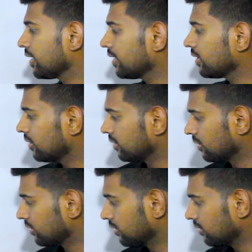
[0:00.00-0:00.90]
in
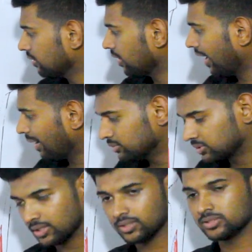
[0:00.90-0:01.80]

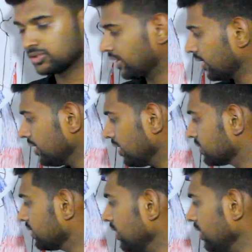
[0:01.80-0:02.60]
hamstring strain is